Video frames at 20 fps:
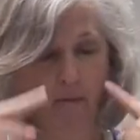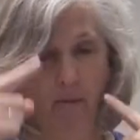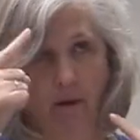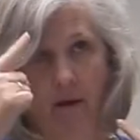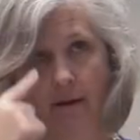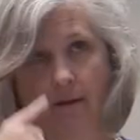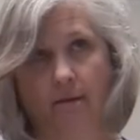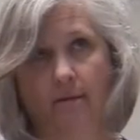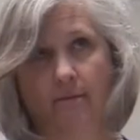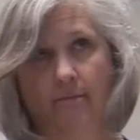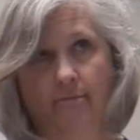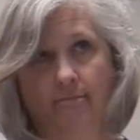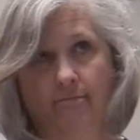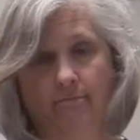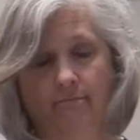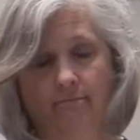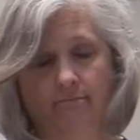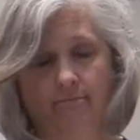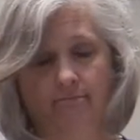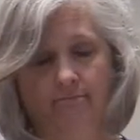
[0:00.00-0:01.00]
Now,
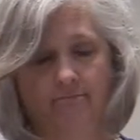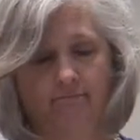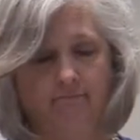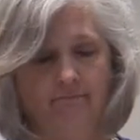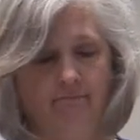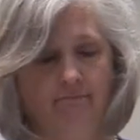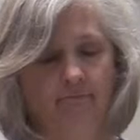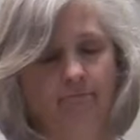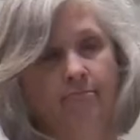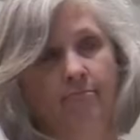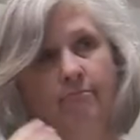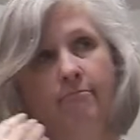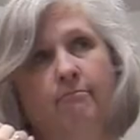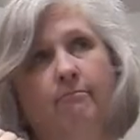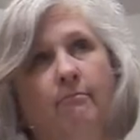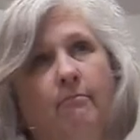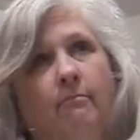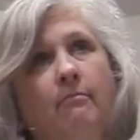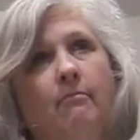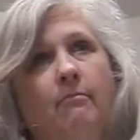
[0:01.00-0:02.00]
you'll weep after you
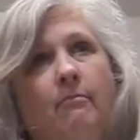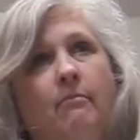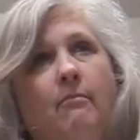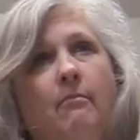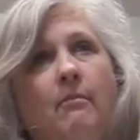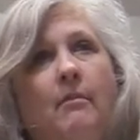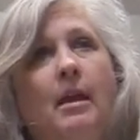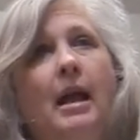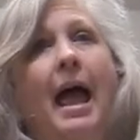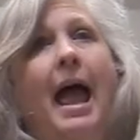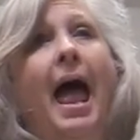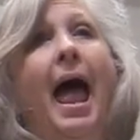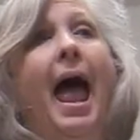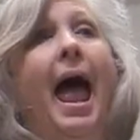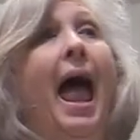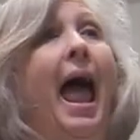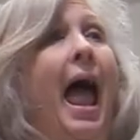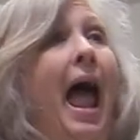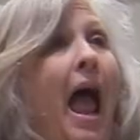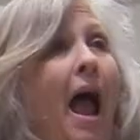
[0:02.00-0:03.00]
go.
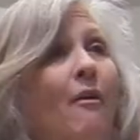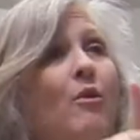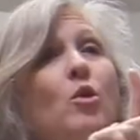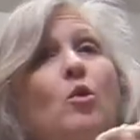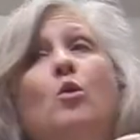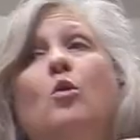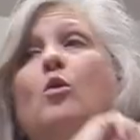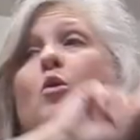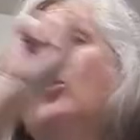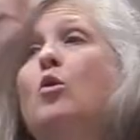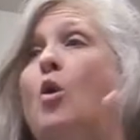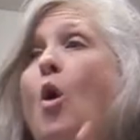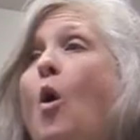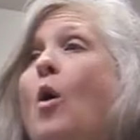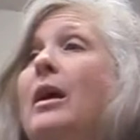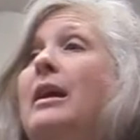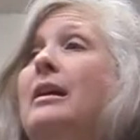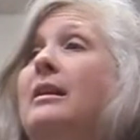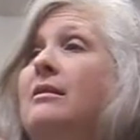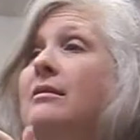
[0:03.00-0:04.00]
You don't
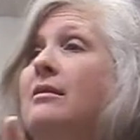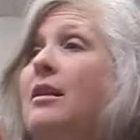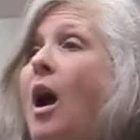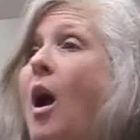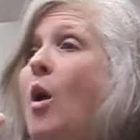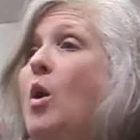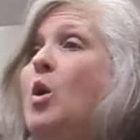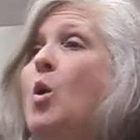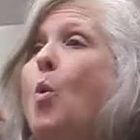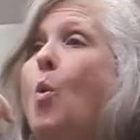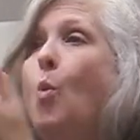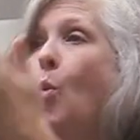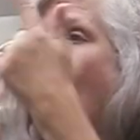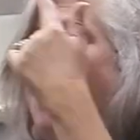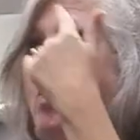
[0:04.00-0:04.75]
weep before you go.